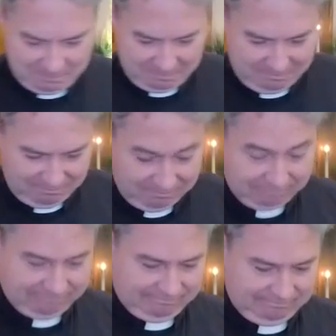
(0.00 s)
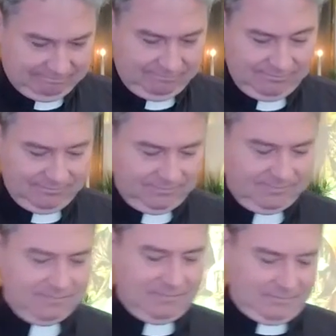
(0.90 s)

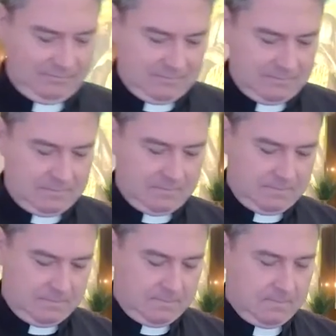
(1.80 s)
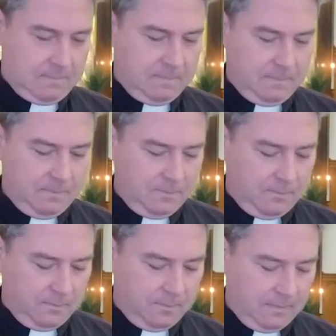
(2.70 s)

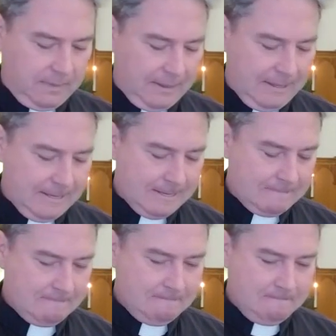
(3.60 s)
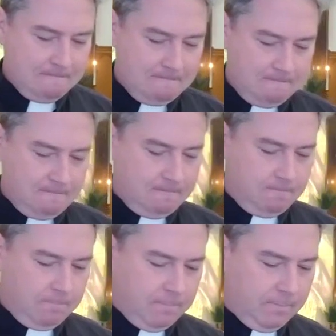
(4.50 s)

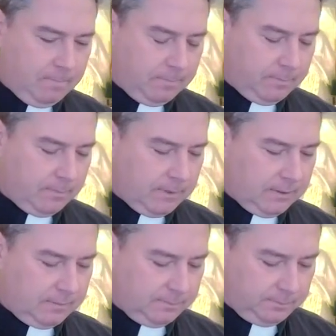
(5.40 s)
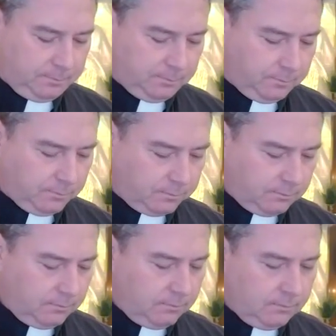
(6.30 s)

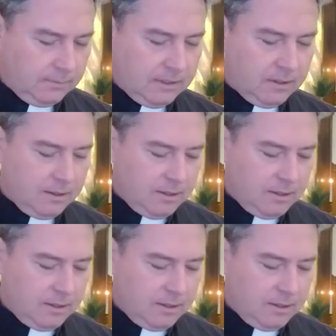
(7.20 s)
Nobody speaks.